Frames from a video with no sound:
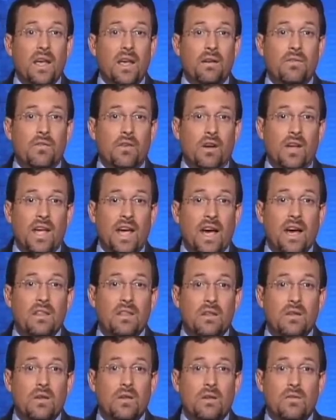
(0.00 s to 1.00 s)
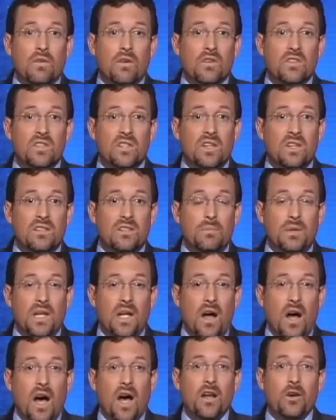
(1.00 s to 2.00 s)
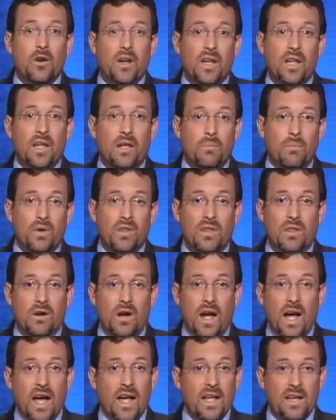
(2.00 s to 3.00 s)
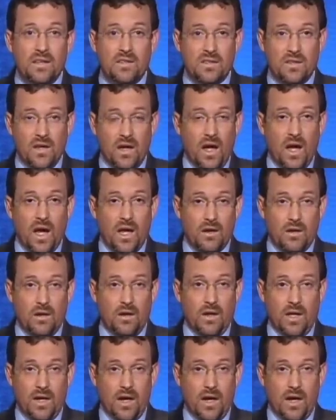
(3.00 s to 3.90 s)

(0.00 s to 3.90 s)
And for a Catholic university to be honoring him with their highest honor,